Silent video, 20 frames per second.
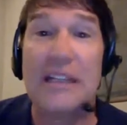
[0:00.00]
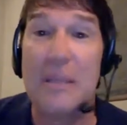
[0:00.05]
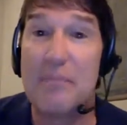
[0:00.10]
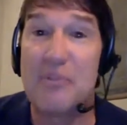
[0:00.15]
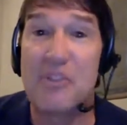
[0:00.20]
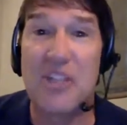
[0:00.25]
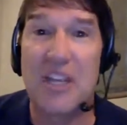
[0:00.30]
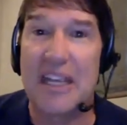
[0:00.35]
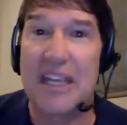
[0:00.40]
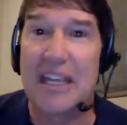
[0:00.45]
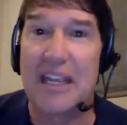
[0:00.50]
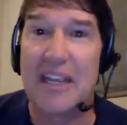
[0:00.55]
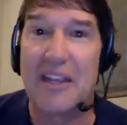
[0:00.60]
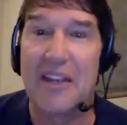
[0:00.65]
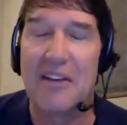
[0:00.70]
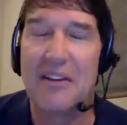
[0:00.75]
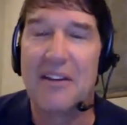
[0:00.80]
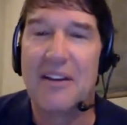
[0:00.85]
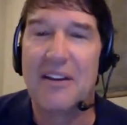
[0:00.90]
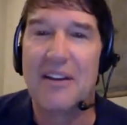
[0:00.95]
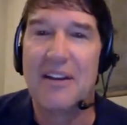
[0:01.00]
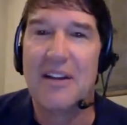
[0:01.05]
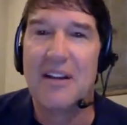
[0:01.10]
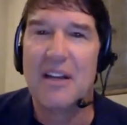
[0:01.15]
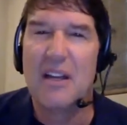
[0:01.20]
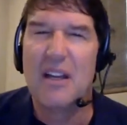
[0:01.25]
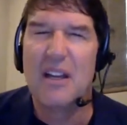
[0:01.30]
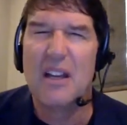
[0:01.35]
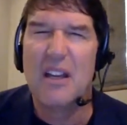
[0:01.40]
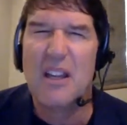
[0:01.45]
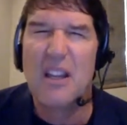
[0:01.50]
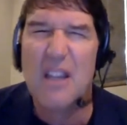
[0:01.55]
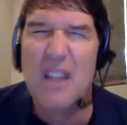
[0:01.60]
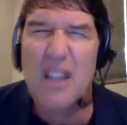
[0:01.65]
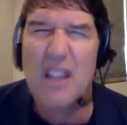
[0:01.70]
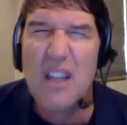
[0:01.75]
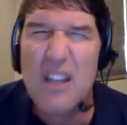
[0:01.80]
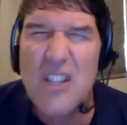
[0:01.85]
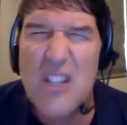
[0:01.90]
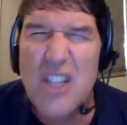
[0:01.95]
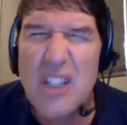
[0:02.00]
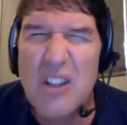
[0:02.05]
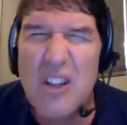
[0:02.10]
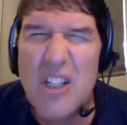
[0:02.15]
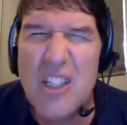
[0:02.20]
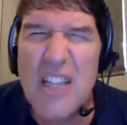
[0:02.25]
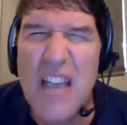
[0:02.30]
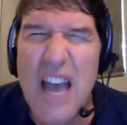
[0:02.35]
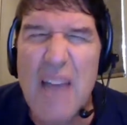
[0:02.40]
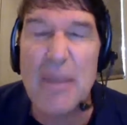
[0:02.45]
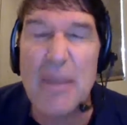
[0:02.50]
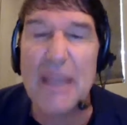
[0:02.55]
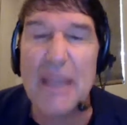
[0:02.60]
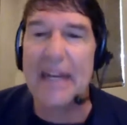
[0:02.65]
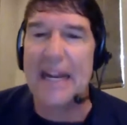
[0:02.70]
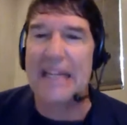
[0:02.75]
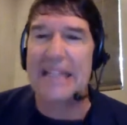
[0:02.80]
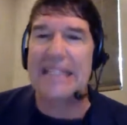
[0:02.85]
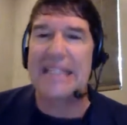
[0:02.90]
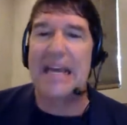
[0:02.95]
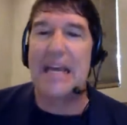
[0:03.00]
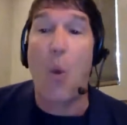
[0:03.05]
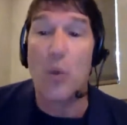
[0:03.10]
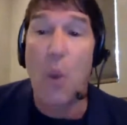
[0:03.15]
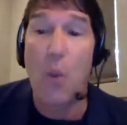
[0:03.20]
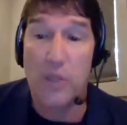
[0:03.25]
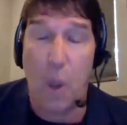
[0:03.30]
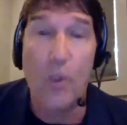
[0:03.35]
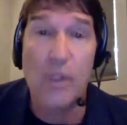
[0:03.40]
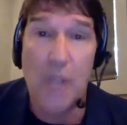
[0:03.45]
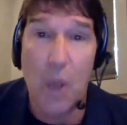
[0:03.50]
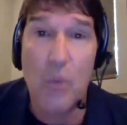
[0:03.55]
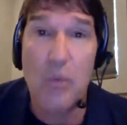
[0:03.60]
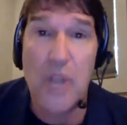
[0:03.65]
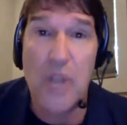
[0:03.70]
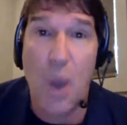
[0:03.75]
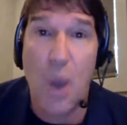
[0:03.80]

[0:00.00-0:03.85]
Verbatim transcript: I started lip syncing. Uh huh. She looked at me and I said,